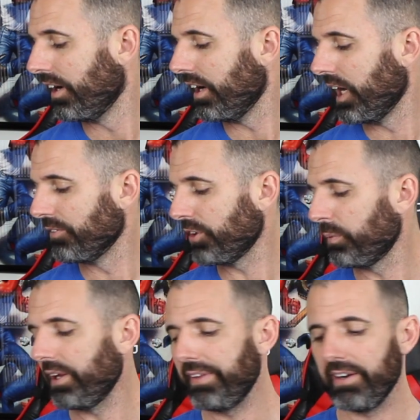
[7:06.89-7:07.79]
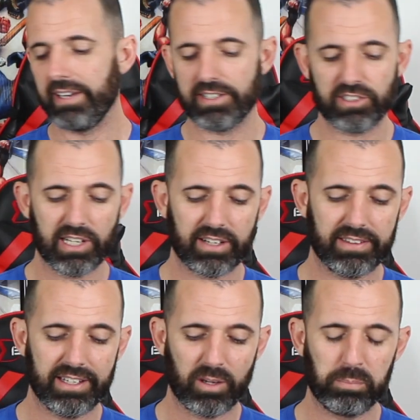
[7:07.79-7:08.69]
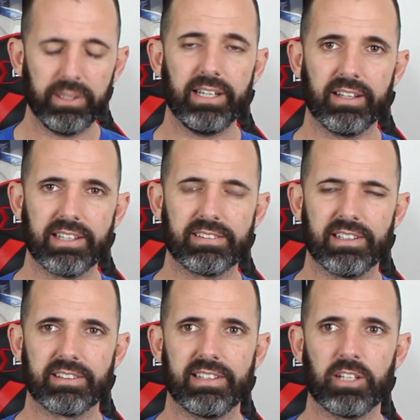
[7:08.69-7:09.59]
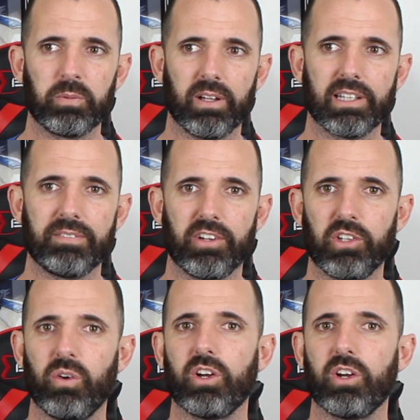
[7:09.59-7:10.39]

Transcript: So I went on there and I checked the completed listings, because that's what a lot of times I'll do.